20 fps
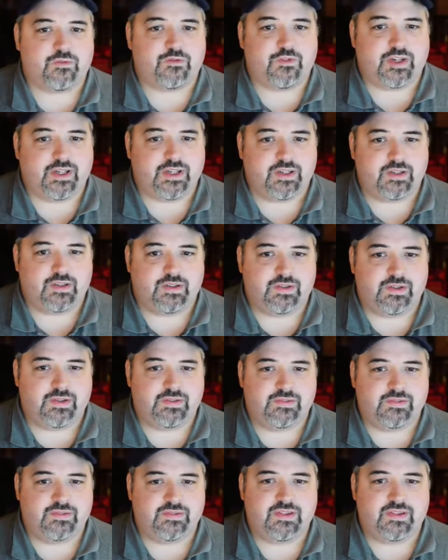fucking
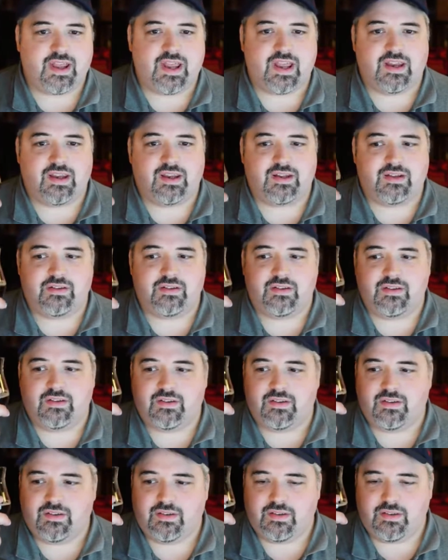good and
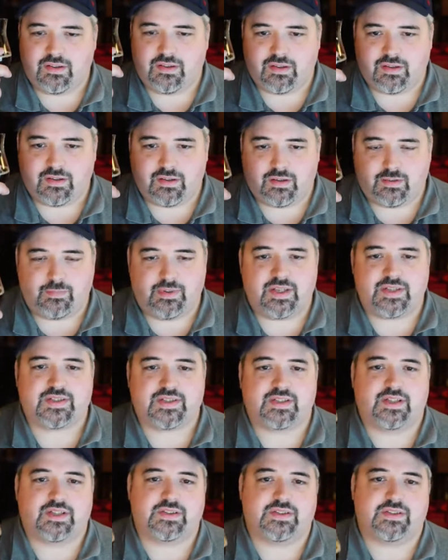an
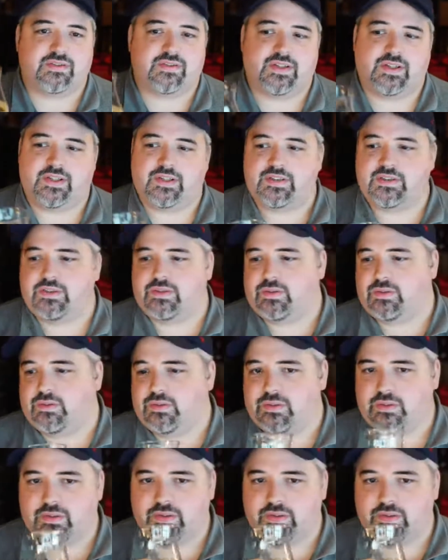amazing night to drink it too.